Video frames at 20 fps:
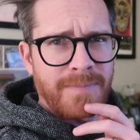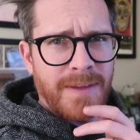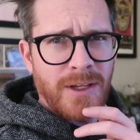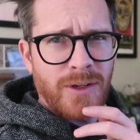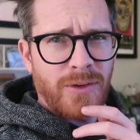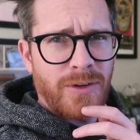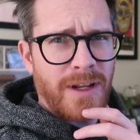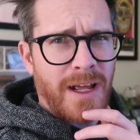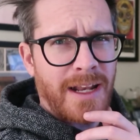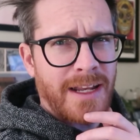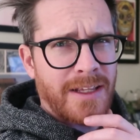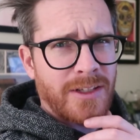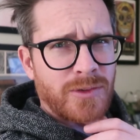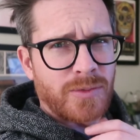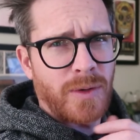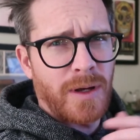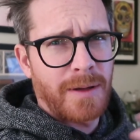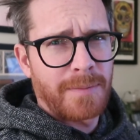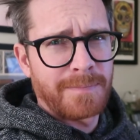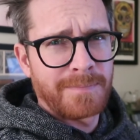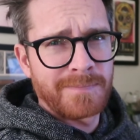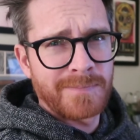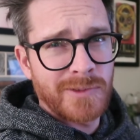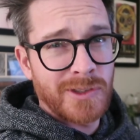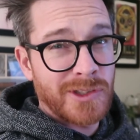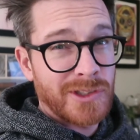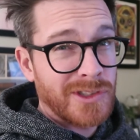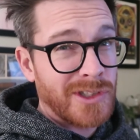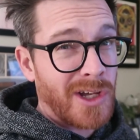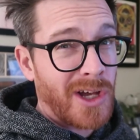Indoor dining as well.
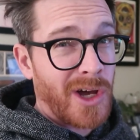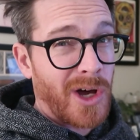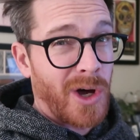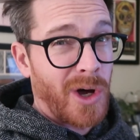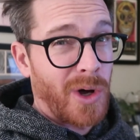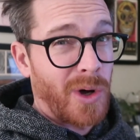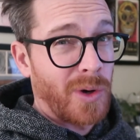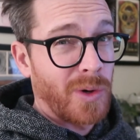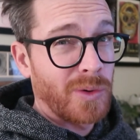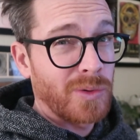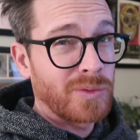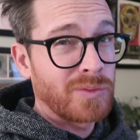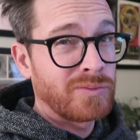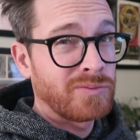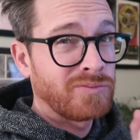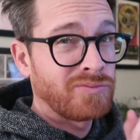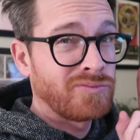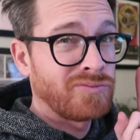So